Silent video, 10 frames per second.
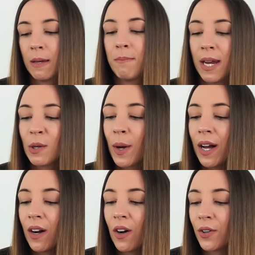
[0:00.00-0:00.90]

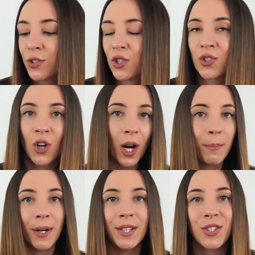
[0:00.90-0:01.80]
Madewell star
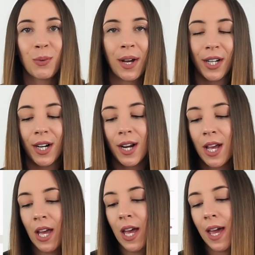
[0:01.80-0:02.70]
printed
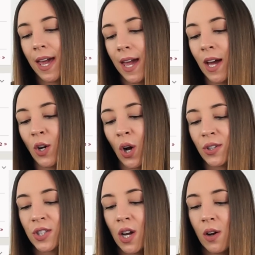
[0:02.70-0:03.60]
sweater, and
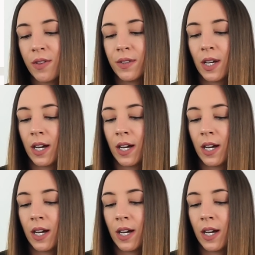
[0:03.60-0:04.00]
also